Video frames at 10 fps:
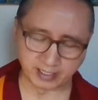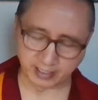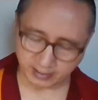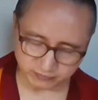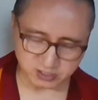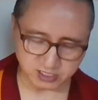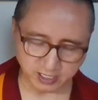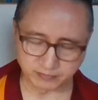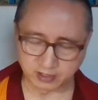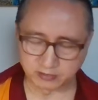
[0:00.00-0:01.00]
every
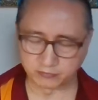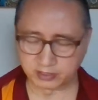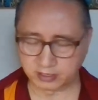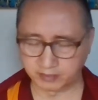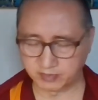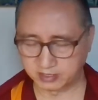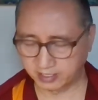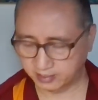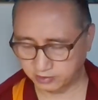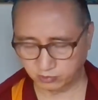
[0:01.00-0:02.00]
time that we commit
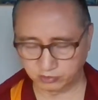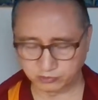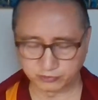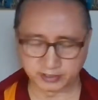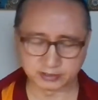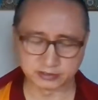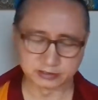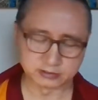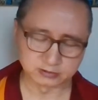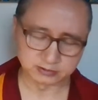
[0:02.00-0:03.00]
any wrongdoing,
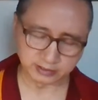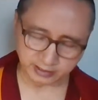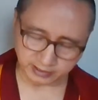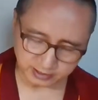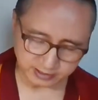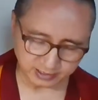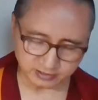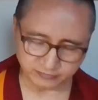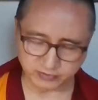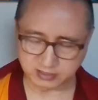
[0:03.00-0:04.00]
any
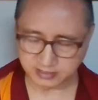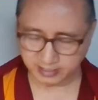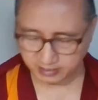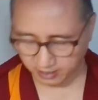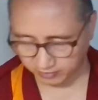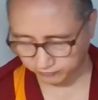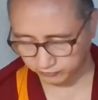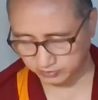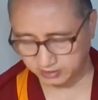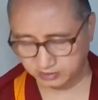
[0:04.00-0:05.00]
negativities, any
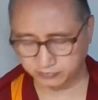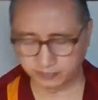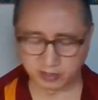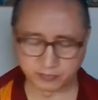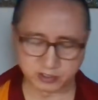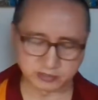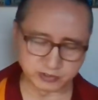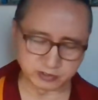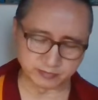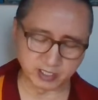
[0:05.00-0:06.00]
harmful deeds from our body,
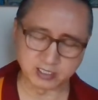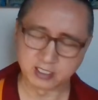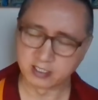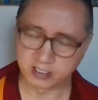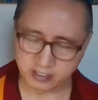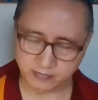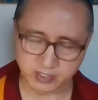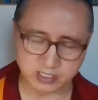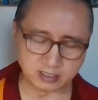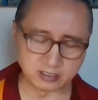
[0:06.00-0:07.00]
speech, and mind,
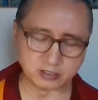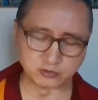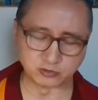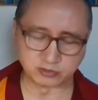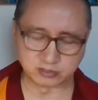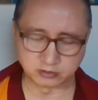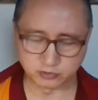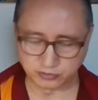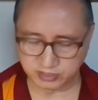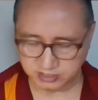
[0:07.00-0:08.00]
immediately should
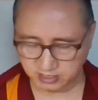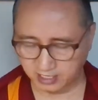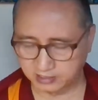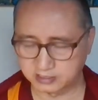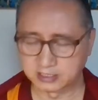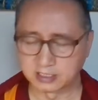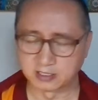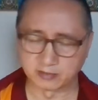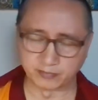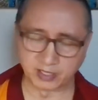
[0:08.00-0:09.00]
discard
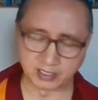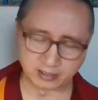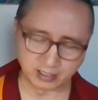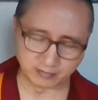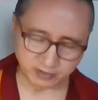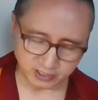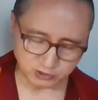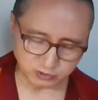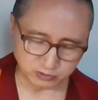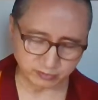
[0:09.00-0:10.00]
by
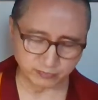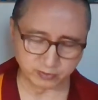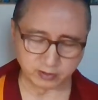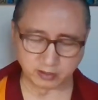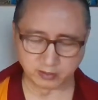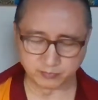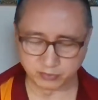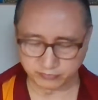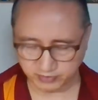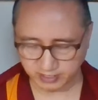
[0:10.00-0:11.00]
application of
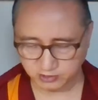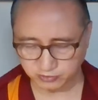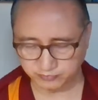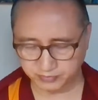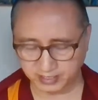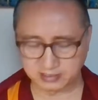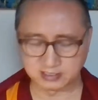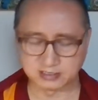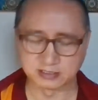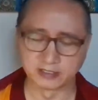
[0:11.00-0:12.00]
purification
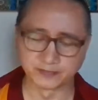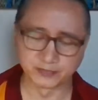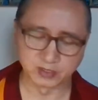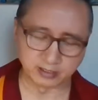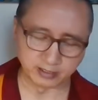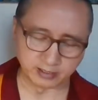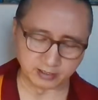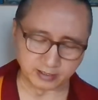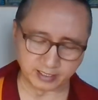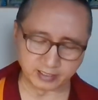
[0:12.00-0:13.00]
practice,
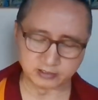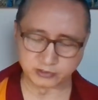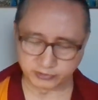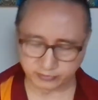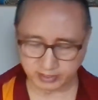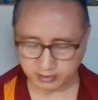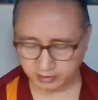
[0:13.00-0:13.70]
and regret.